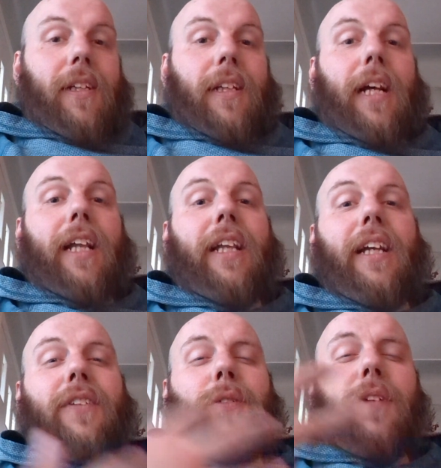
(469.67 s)
like
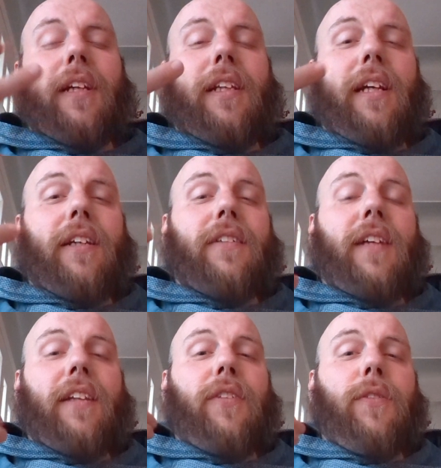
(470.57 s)
I do like that because
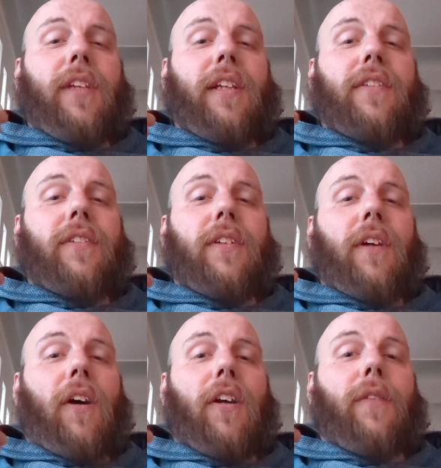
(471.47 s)
I do think it's a good
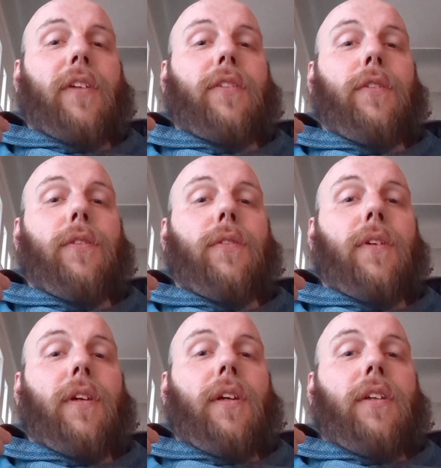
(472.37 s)
argument to
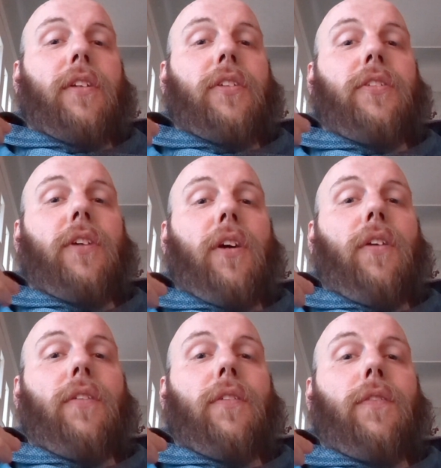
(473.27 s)

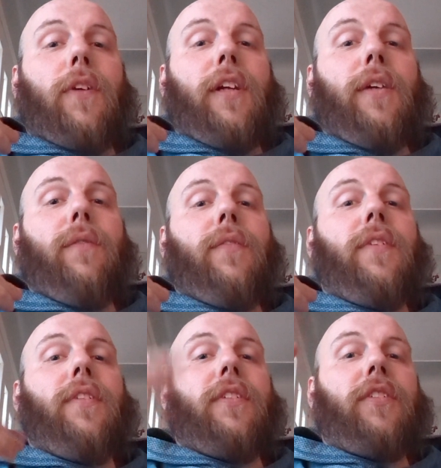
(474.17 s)
show for him
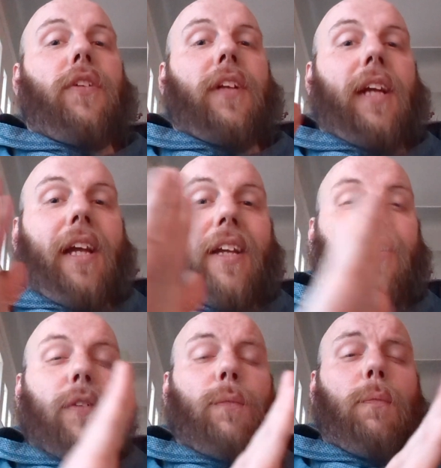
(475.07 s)
to show like, hey,
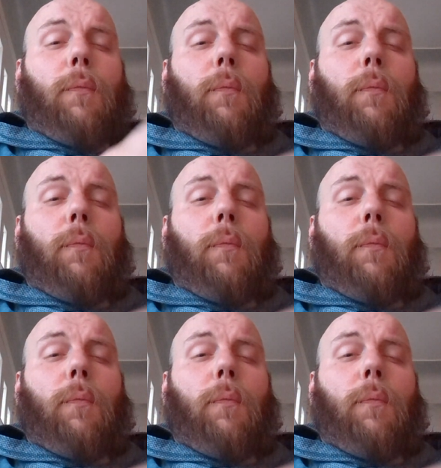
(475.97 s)
you're